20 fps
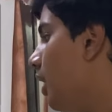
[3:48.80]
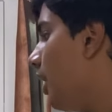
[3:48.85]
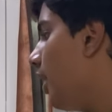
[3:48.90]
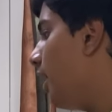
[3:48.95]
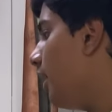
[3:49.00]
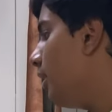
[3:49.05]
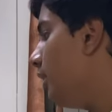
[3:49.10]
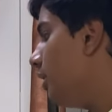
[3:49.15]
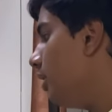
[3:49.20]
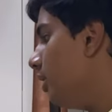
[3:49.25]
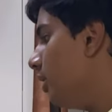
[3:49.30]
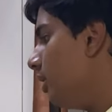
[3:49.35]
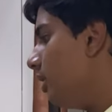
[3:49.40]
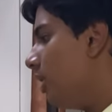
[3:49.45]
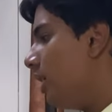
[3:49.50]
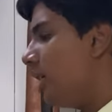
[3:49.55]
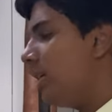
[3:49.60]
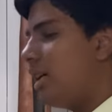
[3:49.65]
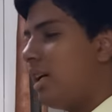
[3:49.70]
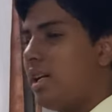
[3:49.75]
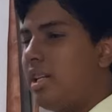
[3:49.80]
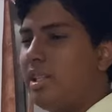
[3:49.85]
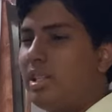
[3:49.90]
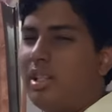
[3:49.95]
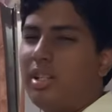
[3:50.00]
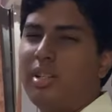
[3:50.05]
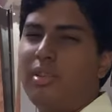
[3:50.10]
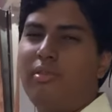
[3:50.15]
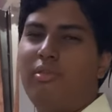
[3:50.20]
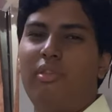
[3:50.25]
and it has
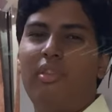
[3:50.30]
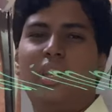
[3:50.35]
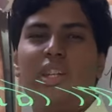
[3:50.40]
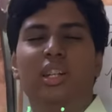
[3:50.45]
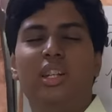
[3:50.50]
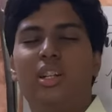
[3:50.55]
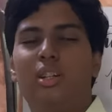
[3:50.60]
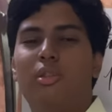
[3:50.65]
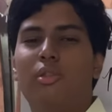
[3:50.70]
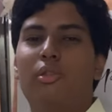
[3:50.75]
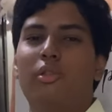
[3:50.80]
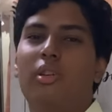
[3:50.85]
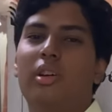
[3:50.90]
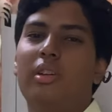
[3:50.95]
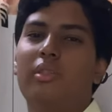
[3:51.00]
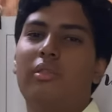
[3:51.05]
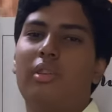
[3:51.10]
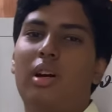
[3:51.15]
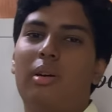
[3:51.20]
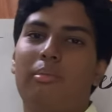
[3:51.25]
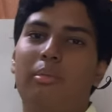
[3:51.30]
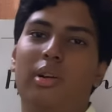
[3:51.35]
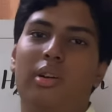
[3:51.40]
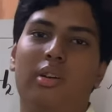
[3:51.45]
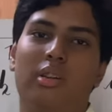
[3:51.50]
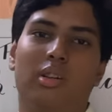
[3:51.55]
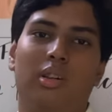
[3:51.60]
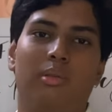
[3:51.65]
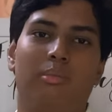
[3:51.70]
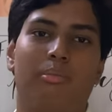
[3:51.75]
very low
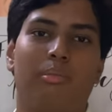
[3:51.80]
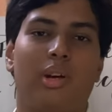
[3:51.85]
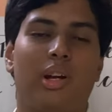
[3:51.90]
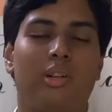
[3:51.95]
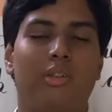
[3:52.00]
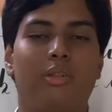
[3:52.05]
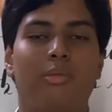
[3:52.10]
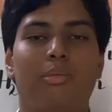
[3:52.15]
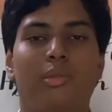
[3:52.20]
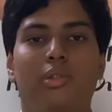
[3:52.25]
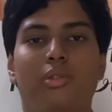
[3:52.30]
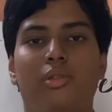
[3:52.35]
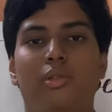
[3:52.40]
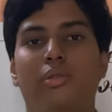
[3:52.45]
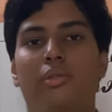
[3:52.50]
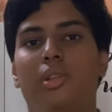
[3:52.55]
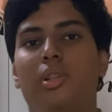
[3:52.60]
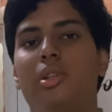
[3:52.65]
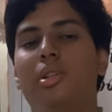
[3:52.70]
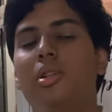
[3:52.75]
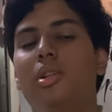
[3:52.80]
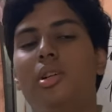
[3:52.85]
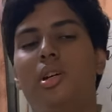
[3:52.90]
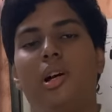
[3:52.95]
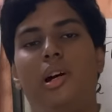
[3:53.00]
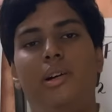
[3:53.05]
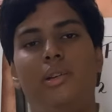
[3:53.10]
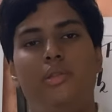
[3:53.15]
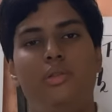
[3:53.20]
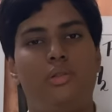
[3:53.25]
environmental impact because when
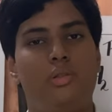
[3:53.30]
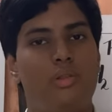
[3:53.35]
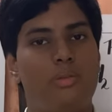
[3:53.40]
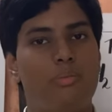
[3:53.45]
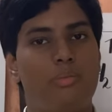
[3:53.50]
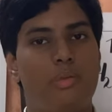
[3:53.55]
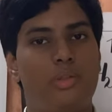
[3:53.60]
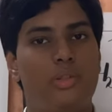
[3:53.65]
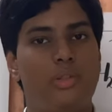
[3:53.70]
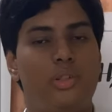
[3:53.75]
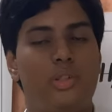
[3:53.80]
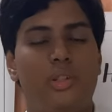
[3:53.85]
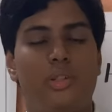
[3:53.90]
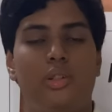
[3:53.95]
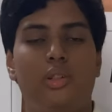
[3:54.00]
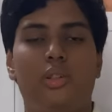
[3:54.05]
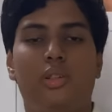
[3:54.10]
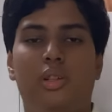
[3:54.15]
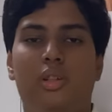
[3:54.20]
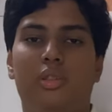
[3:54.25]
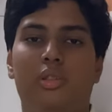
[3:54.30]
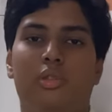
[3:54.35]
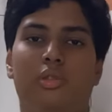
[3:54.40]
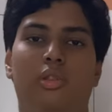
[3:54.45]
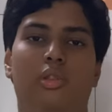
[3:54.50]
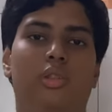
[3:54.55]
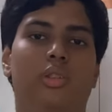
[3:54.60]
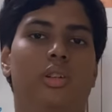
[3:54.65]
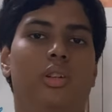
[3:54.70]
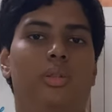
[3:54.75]
hydrogen burns, it does
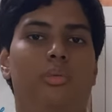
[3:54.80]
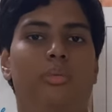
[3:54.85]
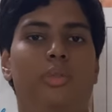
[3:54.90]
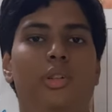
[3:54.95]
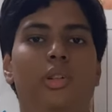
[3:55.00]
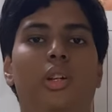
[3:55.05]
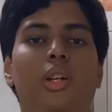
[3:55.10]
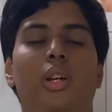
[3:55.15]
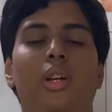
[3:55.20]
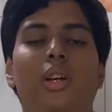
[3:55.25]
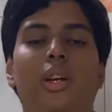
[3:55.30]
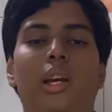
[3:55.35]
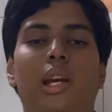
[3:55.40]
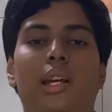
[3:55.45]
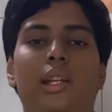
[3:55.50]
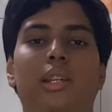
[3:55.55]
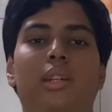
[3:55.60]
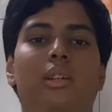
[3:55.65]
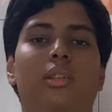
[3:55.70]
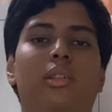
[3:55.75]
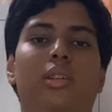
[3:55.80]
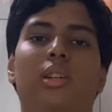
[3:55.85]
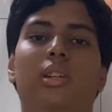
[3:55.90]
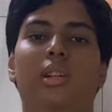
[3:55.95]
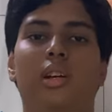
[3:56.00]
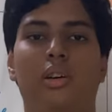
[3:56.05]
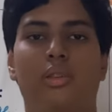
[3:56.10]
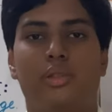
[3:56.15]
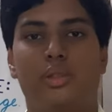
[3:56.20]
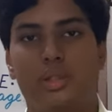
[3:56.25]
not emit any
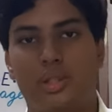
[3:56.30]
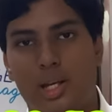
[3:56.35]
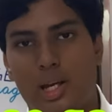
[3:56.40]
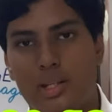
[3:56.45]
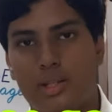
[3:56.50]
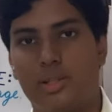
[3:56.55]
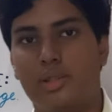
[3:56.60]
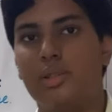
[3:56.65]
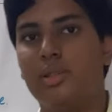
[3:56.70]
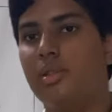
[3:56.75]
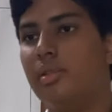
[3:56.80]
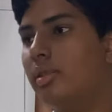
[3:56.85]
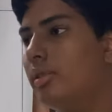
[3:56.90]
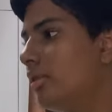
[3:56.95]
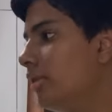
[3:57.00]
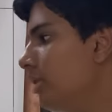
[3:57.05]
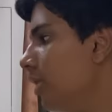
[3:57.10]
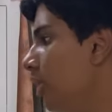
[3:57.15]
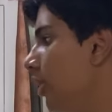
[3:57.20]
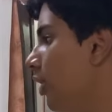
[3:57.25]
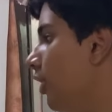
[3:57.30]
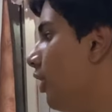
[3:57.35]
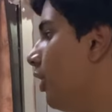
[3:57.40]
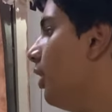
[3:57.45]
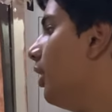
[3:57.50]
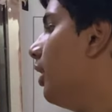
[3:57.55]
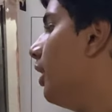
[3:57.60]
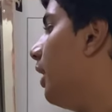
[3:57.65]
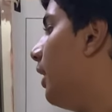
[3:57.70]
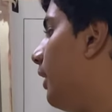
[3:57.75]
greenhouse gases.
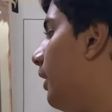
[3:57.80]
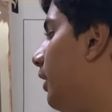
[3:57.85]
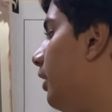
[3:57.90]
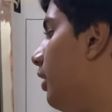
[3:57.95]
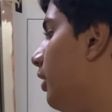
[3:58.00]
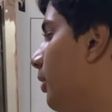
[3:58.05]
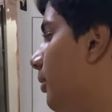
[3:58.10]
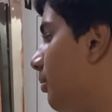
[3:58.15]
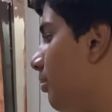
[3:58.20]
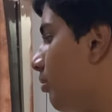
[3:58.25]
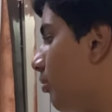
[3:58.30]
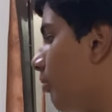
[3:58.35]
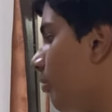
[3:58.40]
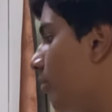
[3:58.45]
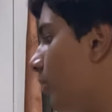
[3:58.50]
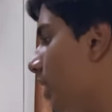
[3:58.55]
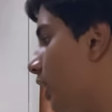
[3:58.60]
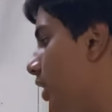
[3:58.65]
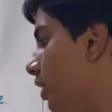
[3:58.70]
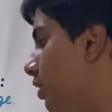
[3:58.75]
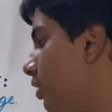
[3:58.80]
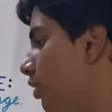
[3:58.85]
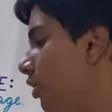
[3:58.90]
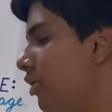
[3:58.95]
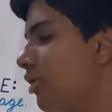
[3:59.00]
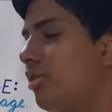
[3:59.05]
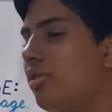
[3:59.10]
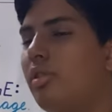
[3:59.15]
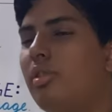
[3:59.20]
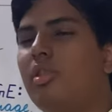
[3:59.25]
And it's
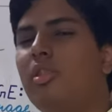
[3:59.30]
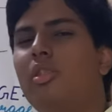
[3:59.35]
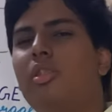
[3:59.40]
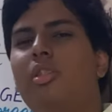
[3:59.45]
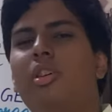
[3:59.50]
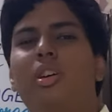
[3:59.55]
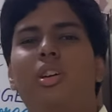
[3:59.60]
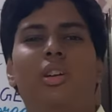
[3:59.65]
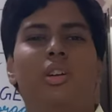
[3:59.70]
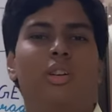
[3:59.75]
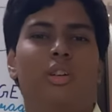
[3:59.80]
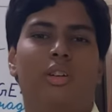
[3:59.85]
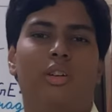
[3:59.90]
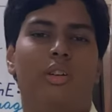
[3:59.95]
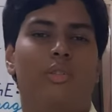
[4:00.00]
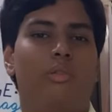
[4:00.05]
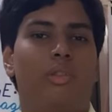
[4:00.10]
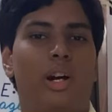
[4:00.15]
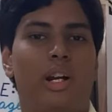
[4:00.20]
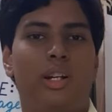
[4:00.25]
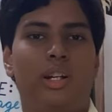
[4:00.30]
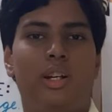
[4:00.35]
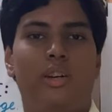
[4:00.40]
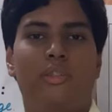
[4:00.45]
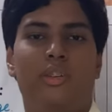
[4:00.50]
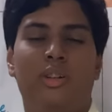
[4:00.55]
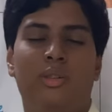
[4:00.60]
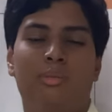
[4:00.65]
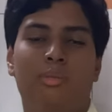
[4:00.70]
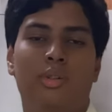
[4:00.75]
also a widely
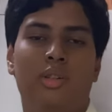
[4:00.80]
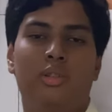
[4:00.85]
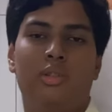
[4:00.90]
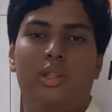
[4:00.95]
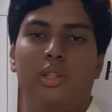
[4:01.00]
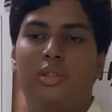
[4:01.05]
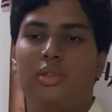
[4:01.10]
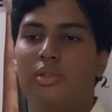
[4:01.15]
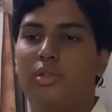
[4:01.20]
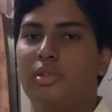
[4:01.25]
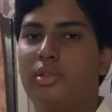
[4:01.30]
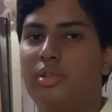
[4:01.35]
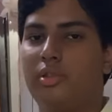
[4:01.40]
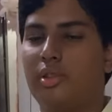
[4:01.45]
available resource. You